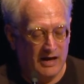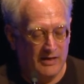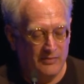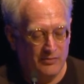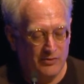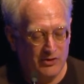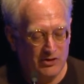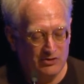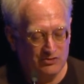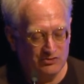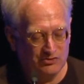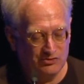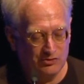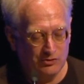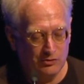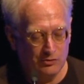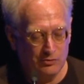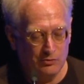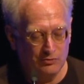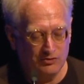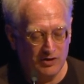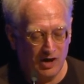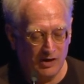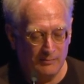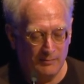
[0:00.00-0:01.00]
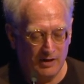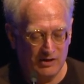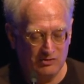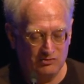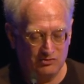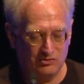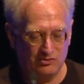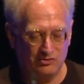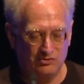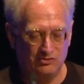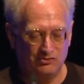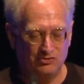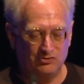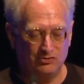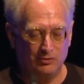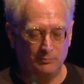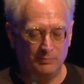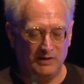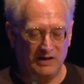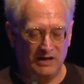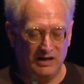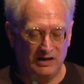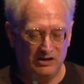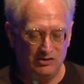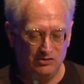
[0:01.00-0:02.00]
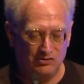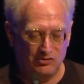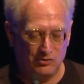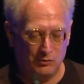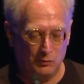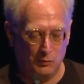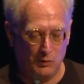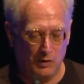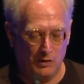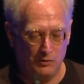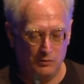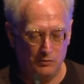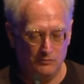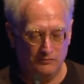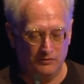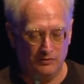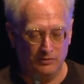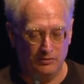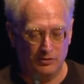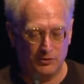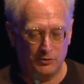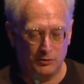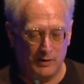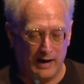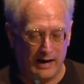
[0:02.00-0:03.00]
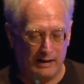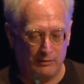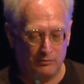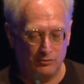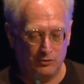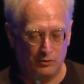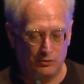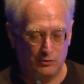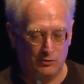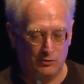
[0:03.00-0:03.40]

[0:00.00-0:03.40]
And these two dimensions should be interwoven throughout